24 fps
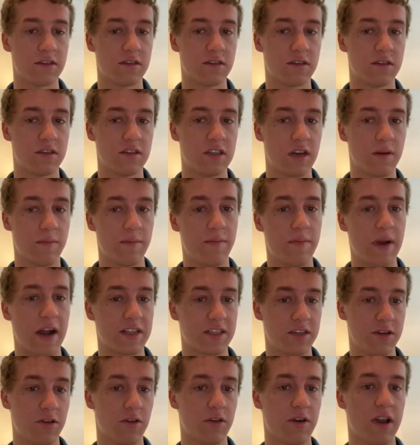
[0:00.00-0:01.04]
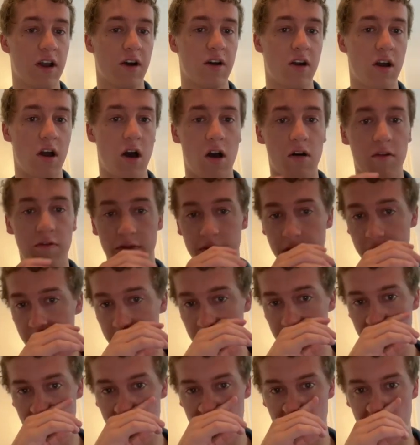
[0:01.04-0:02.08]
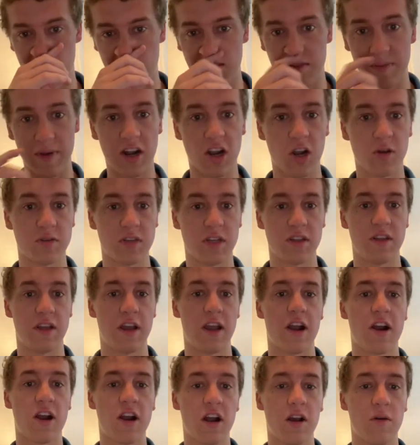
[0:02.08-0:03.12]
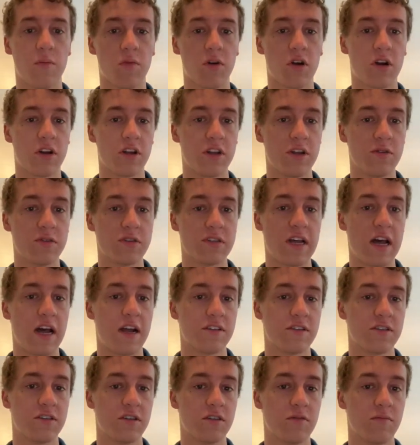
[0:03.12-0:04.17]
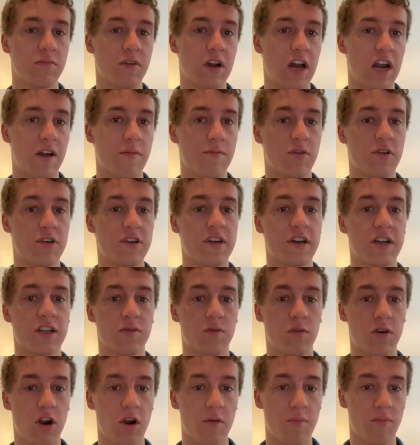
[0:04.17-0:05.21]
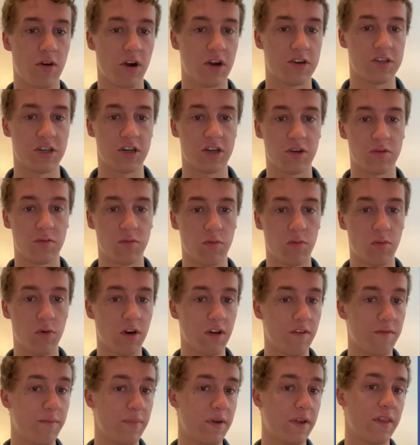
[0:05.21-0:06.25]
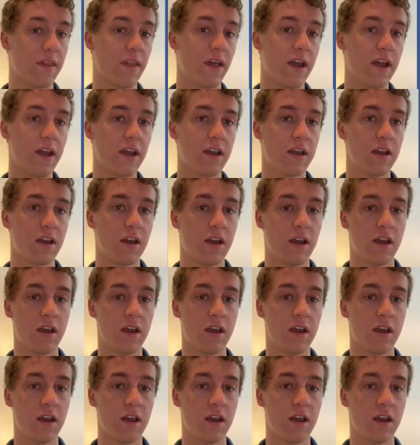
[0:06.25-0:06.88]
did a bacterial count of the microbes in the air, and we're going to use that to kind of predict what our project would have been like.